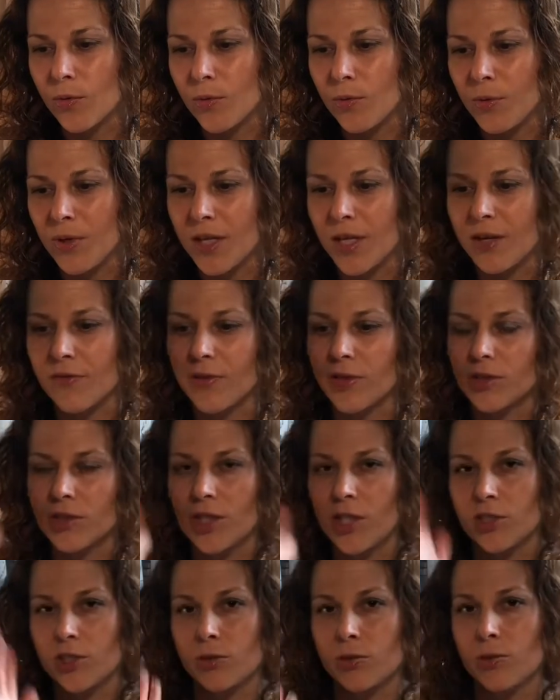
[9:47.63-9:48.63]
we give our
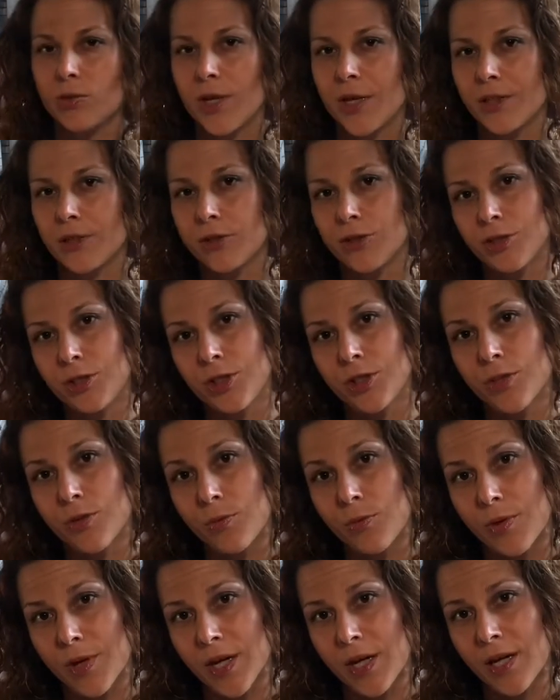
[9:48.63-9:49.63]
sexual energy
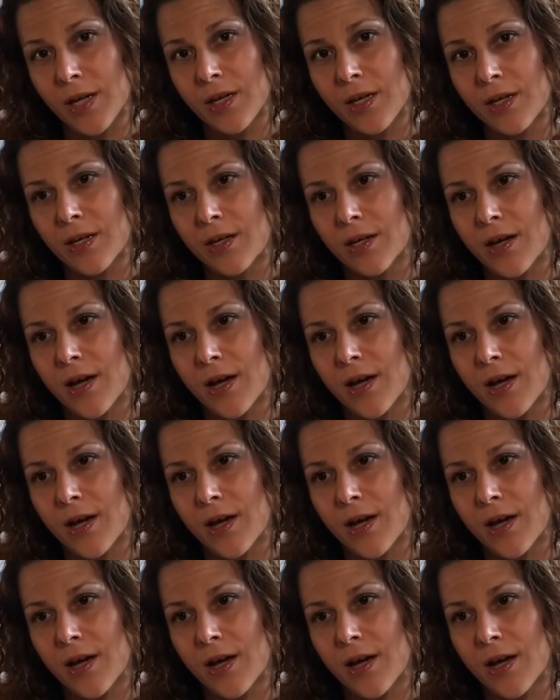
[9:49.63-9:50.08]
away,